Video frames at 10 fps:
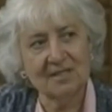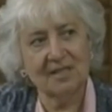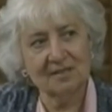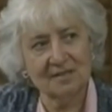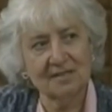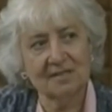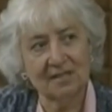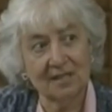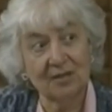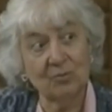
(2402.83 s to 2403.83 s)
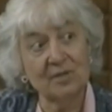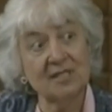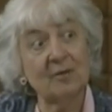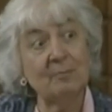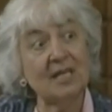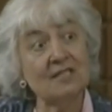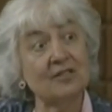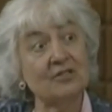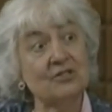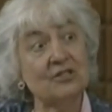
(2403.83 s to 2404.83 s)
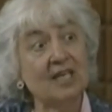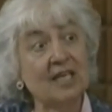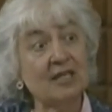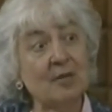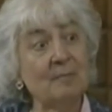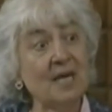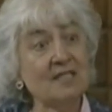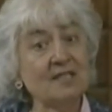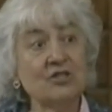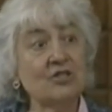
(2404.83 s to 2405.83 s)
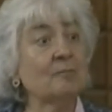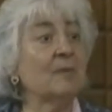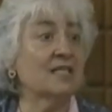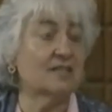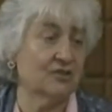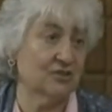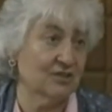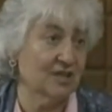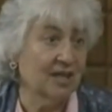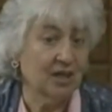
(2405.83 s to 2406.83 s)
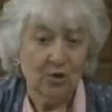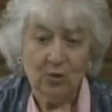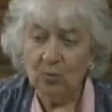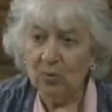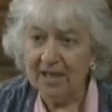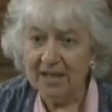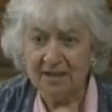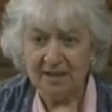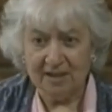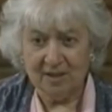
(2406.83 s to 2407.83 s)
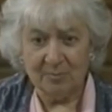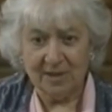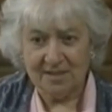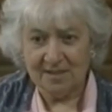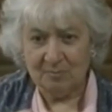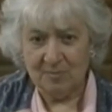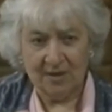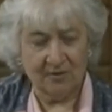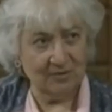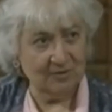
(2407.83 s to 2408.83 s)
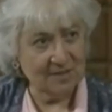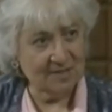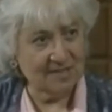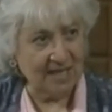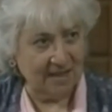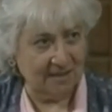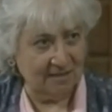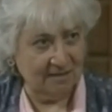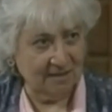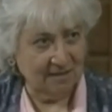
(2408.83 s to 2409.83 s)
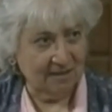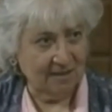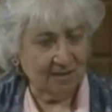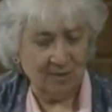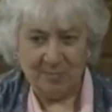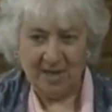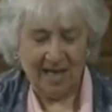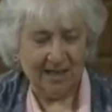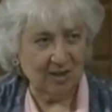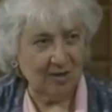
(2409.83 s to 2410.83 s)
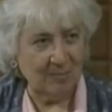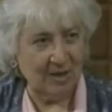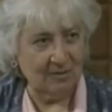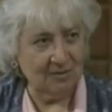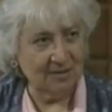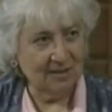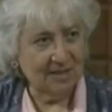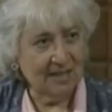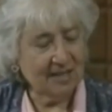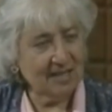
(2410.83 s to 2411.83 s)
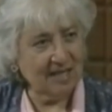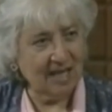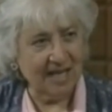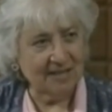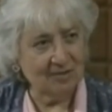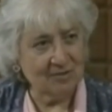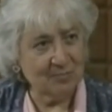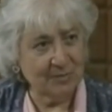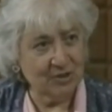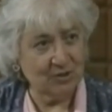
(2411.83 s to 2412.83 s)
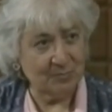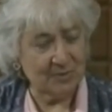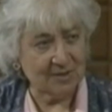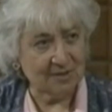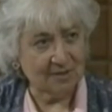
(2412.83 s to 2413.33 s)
ecstasy, it was the message. The message, the message. Mm -hmm. When the Blessed Mother said the part about cardinals, bishops,